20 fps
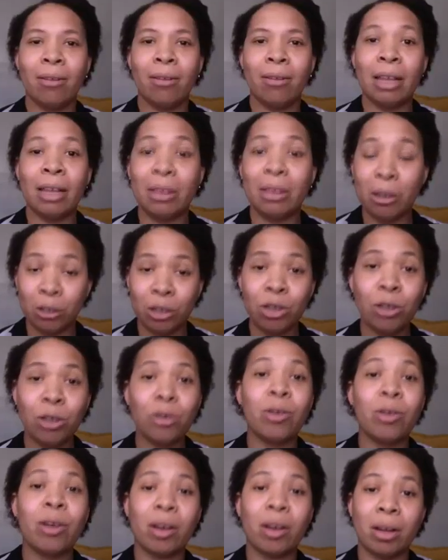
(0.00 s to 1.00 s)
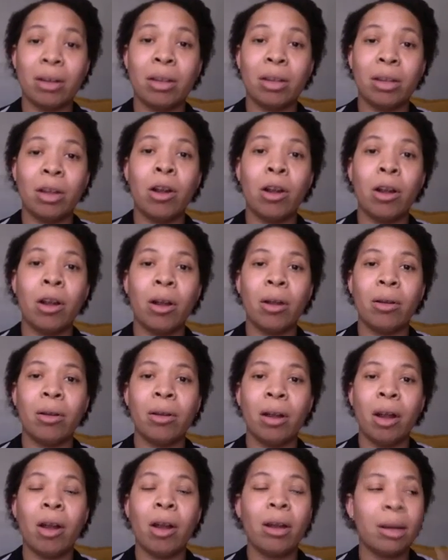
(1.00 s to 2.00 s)
that their children are going to learn,
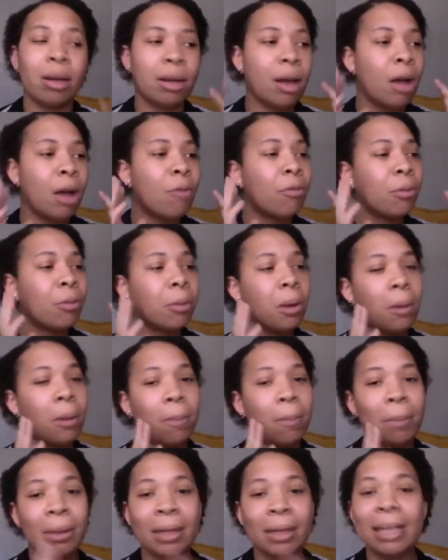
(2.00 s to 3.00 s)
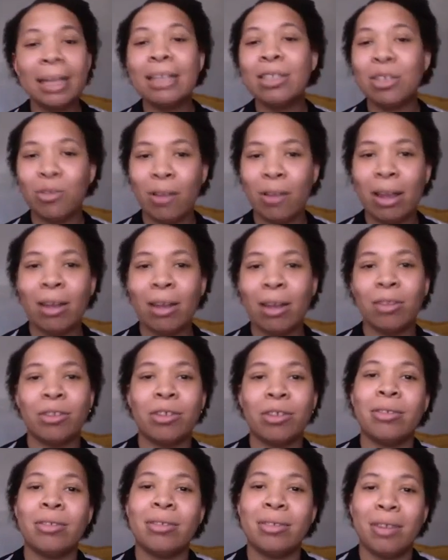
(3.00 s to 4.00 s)
are going to come from complete
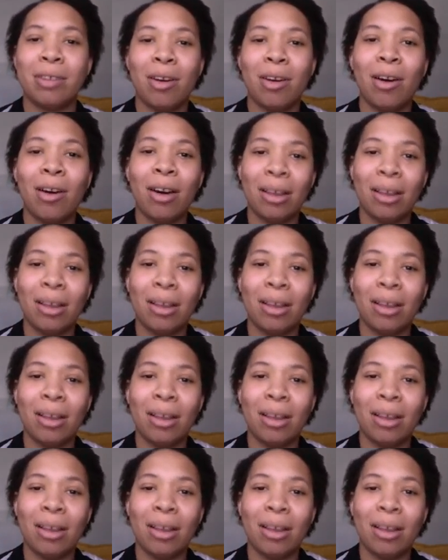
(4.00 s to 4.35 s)
strangers online.